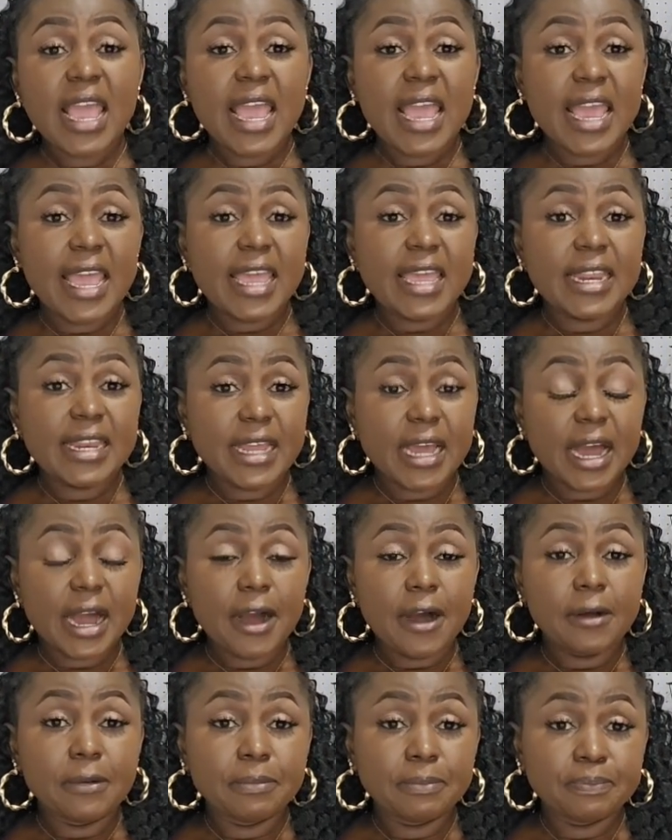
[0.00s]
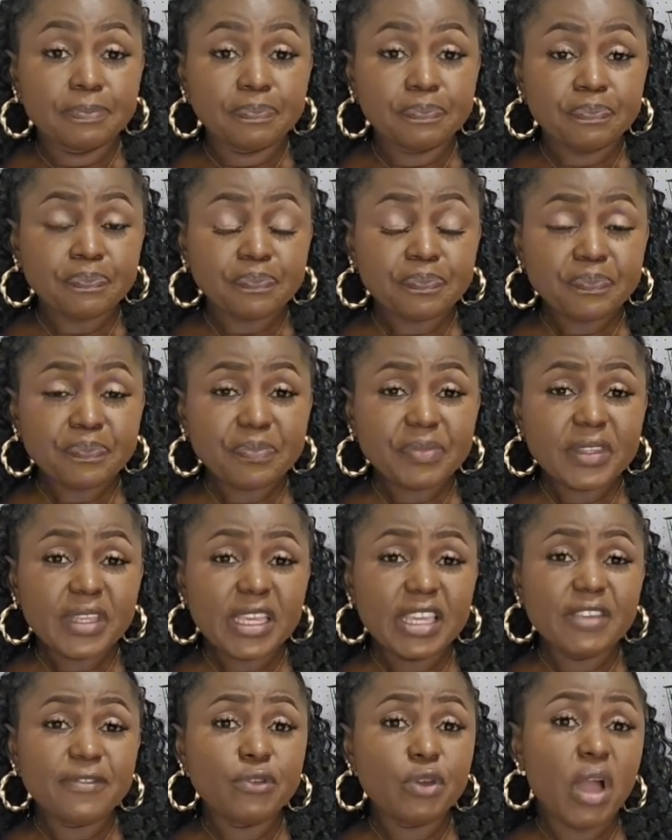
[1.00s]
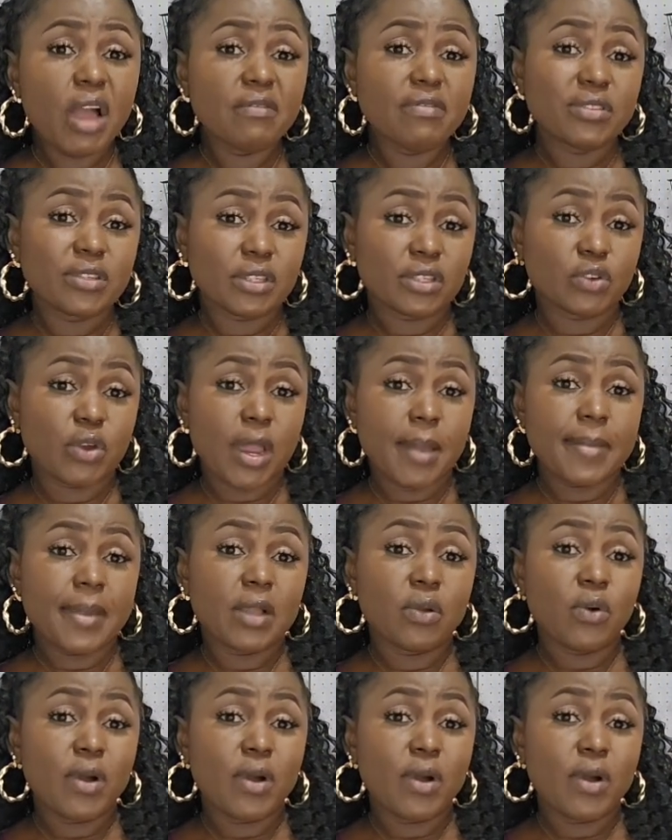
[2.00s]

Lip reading: And if you haven't subscribed yet,